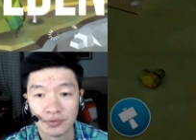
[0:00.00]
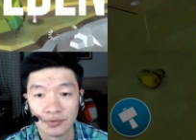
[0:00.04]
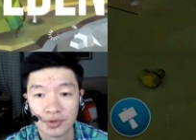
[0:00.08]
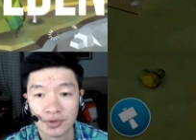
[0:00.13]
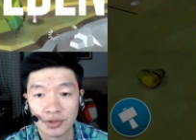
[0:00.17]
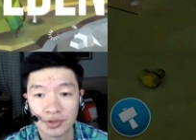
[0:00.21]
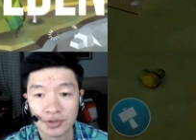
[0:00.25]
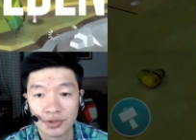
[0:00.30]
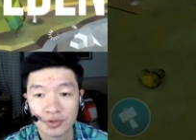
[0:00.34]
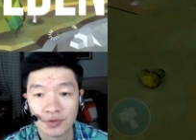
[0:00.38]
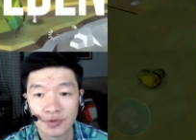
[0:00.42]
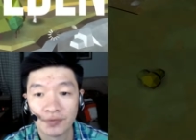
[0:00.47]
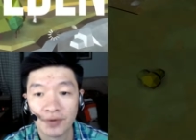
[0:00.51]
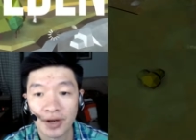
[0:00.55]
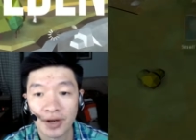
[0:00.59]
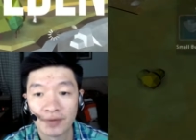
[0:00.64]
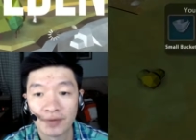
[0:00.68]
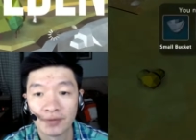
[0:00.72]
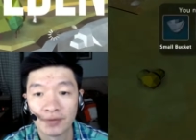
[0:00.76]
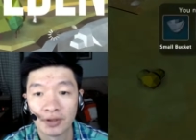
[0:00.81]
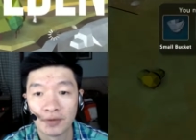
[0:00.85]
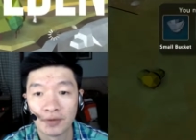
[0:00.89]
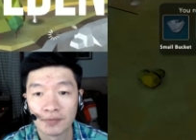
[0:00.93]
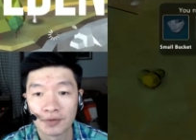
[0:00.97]
for
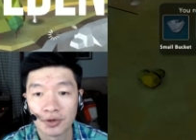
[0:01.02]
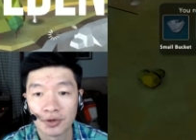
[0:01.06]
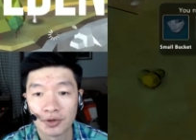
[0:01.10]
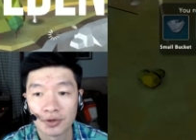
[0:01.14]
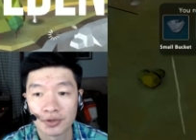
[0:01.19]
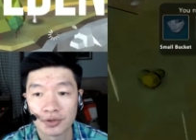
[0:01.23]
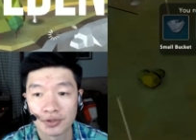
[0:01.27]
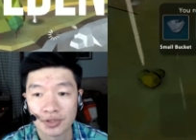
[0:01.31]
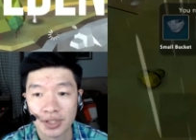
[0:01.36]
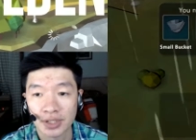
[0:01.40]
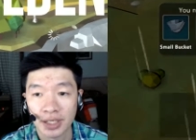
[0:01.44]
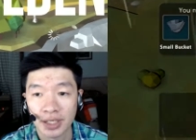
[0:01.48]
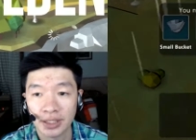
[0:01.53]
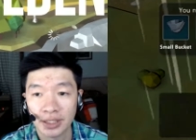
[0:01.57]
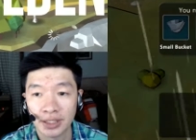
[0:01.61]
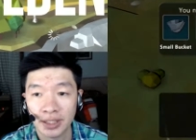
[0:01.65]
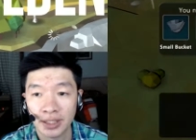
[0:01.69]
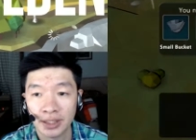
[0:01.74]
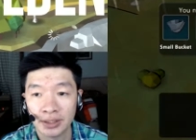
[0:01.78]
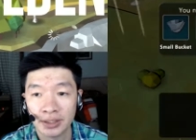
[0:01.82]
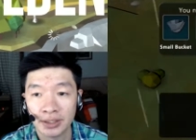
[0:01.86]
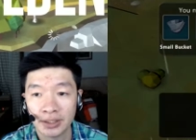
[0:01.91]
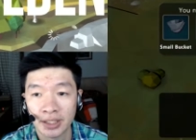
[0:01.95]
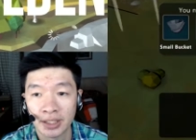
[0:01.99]
survival, of course. And
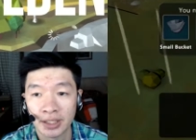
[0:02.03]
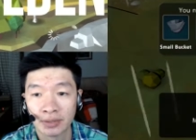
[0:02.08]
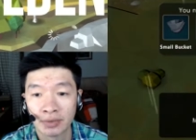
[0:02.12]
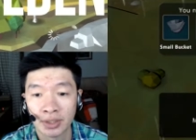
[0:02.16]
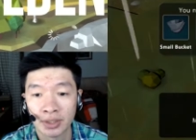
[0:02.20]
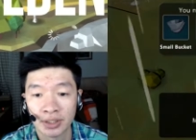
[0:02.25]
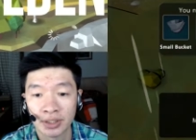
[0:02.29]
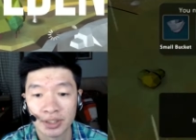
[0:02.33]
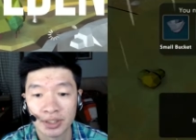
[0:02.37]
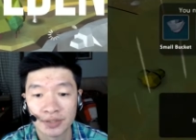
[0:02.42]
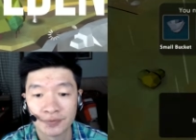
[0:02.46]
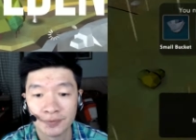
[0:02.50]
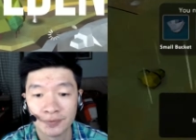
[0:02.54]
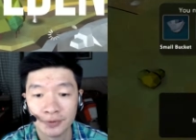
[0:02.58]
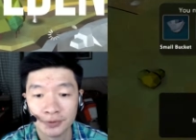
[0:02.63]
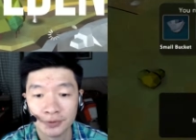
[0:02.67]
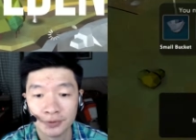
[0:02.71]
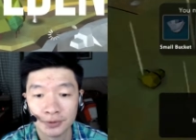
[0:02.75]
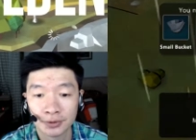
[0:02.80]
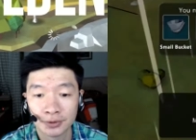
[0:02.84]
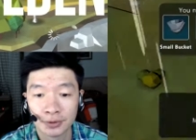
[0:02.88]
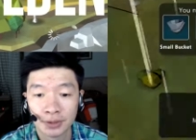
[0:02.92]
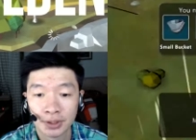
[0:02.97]
then the other one is food.